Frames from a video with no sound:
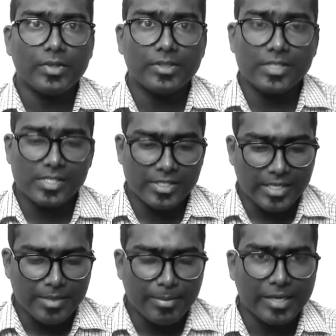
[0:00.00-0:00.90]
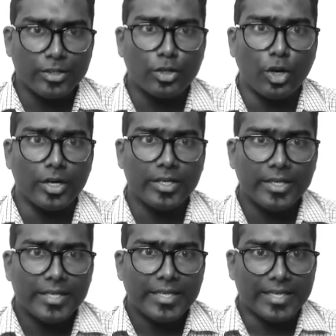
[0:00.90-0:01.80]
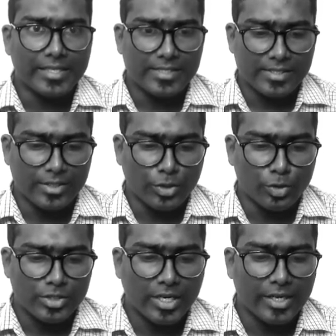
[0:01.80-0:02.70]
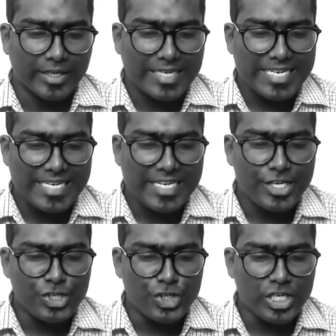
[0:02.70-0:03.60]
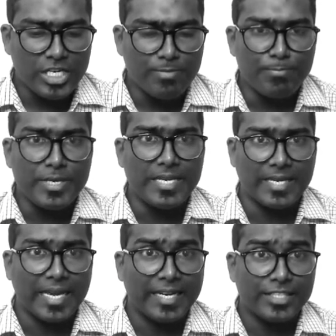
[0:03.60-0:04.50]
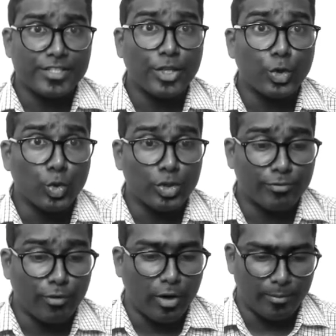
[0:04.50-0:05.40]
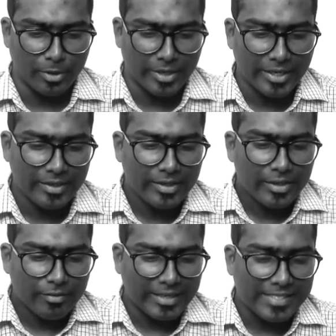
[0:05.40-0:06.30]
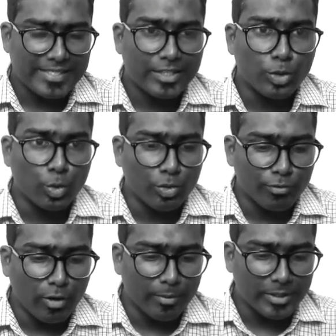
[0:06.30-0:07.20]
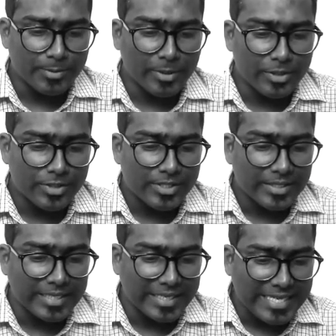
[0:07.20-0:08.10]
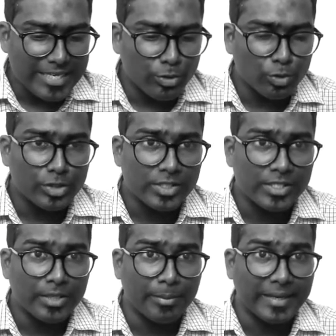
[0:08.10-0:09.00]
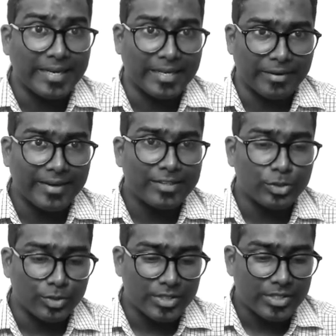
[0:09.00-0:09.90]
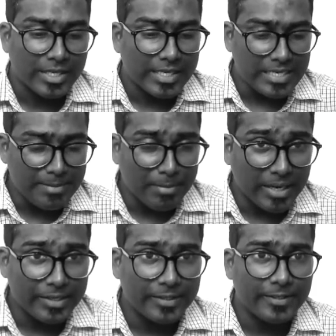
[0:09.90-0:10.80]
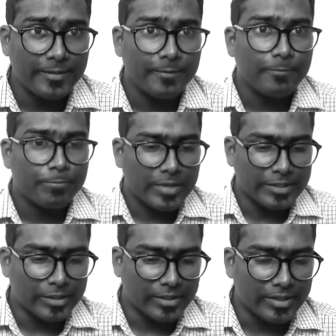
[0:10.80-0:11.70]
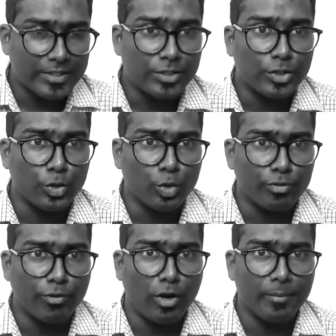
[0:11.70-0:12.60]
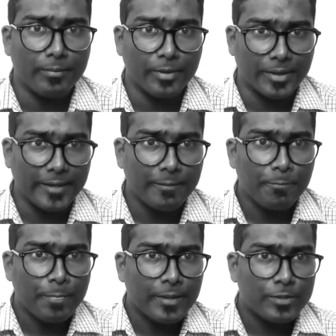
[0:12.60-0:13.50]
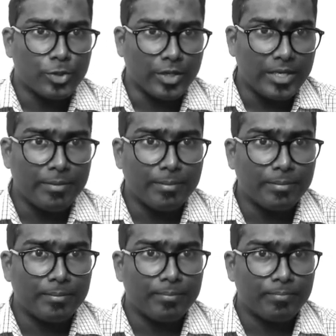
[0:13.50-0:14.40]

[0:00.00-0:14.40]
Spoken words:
This is the E minor chord. The notes are E, G, B, and it's in the root form. Okay, when I say the root form, it's because the E note is in the beginning, right? So it's E minor and it's in the root form. Okay, so E.